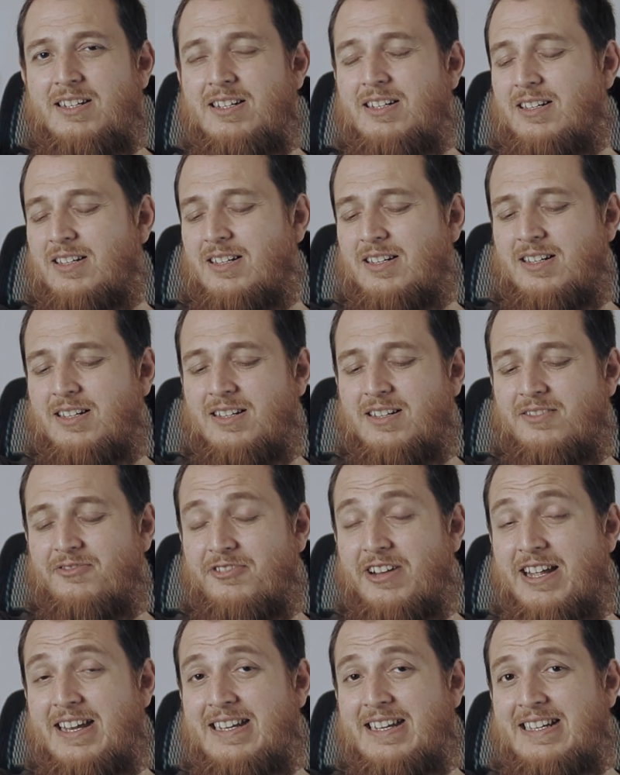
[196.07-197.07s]

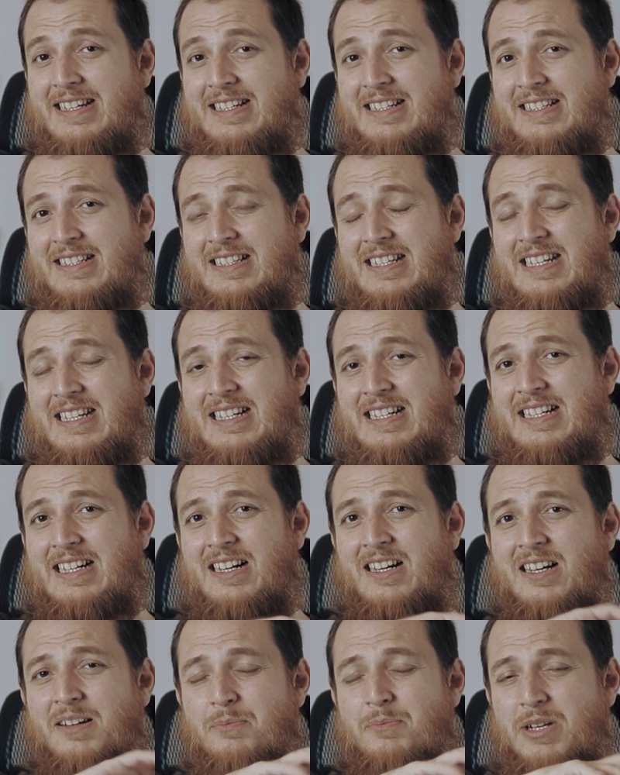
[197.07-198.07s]
when they
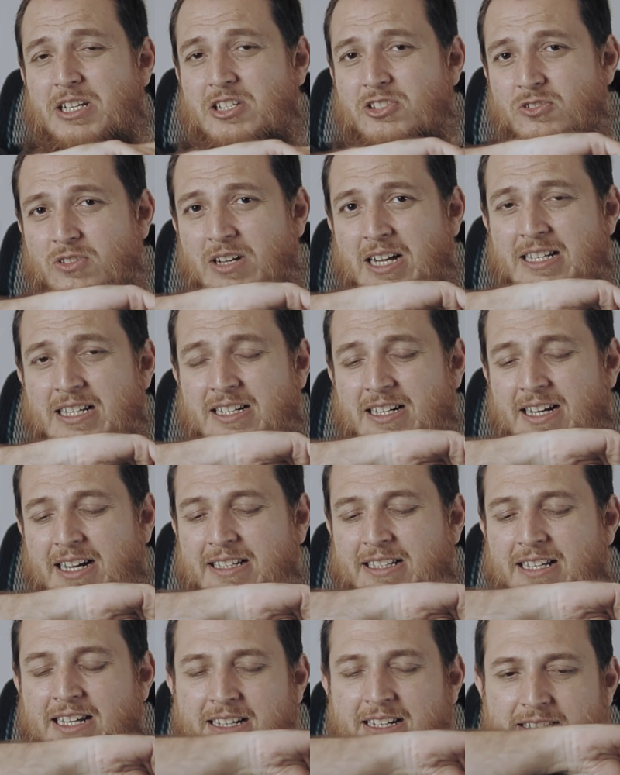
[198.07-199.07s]
are mixed together, I
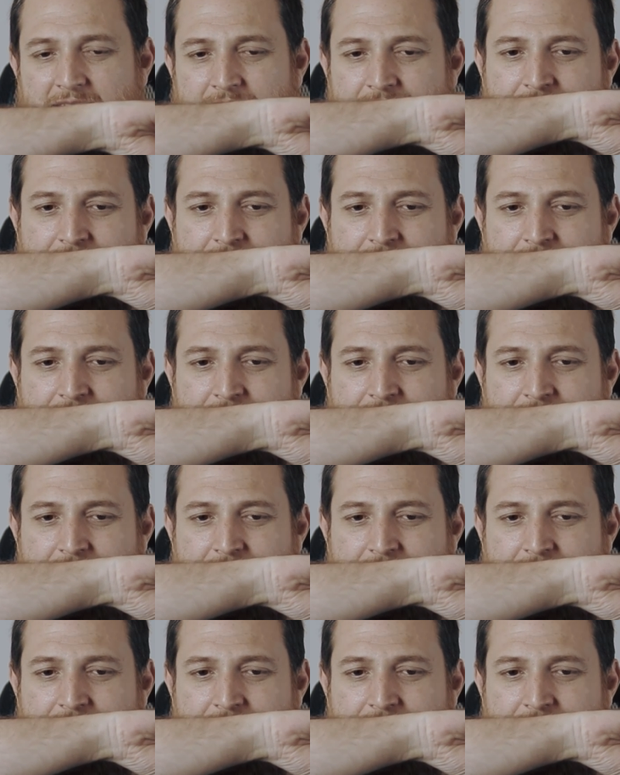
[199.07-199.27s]
think.